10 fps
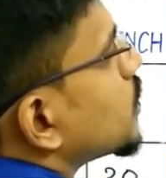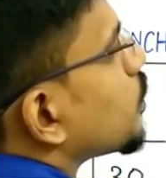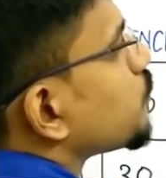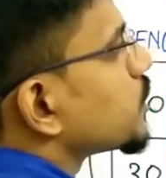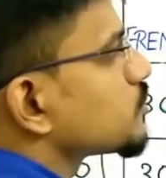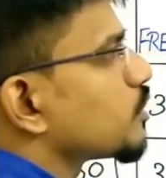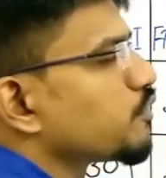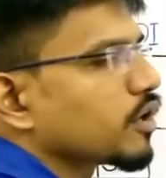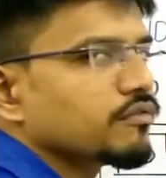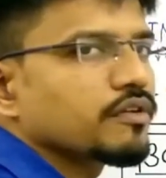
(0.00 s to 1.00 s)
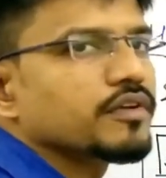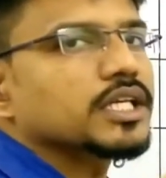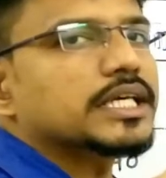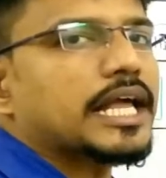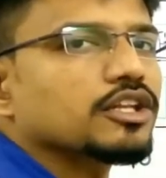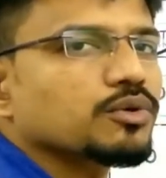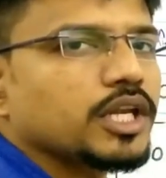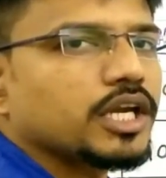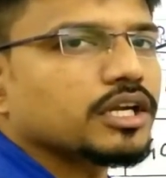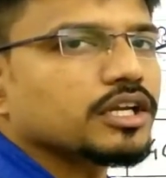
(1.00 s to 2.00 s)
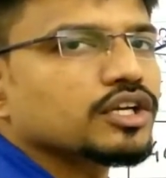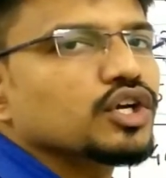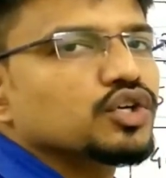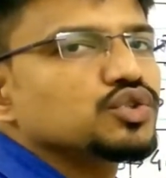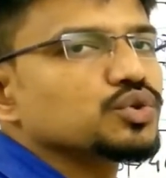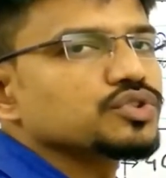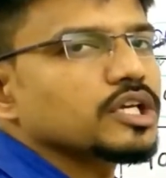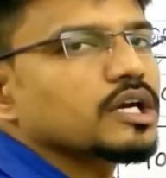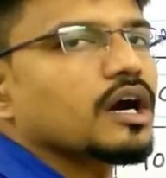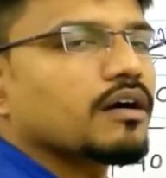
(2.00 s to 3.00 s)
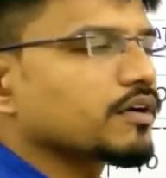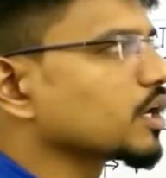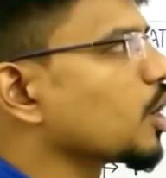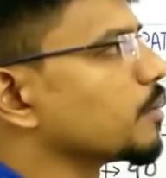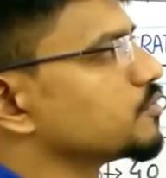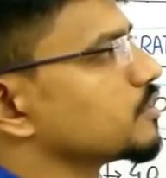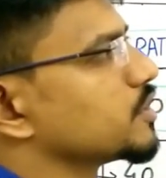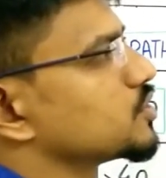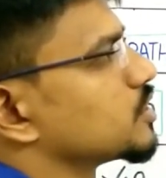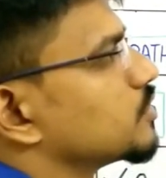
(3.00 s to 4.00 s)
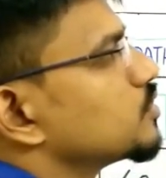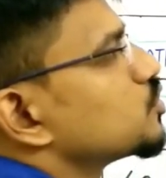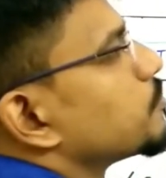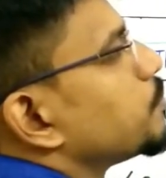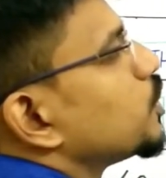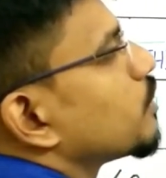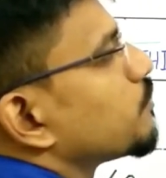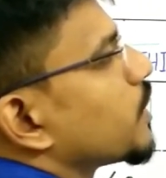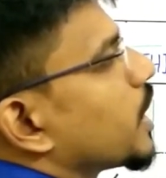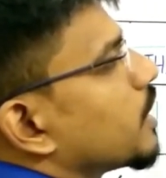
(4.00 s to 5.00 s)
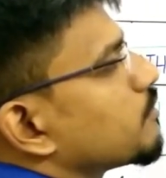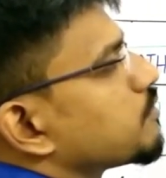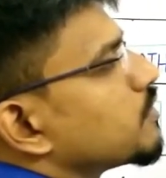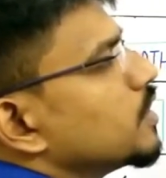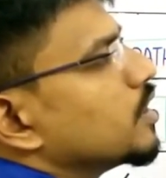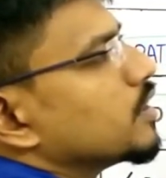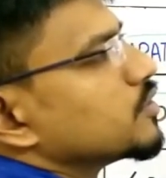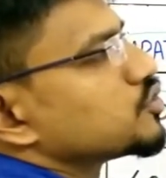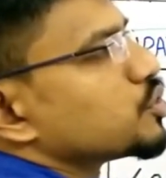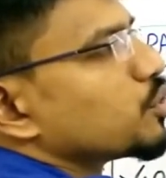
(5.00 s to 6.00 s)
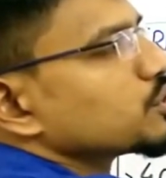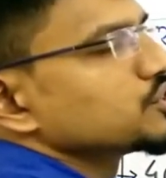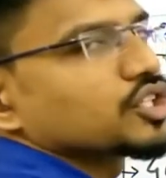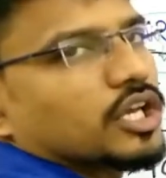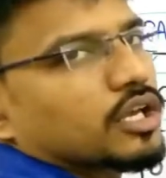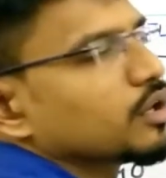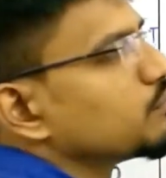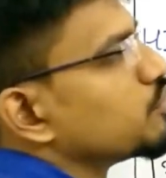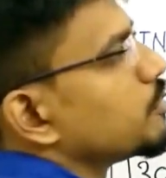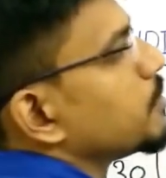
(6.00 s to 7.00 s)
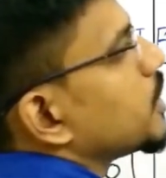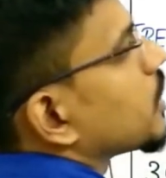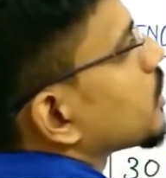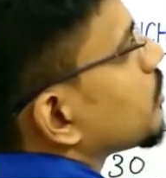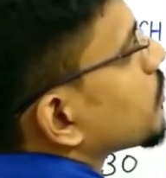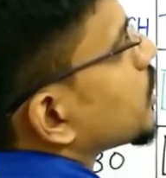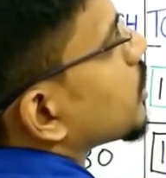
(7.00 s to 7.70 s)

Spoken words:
Now first of all we will calculate it using our observation. So P of F stroke G would be nothing but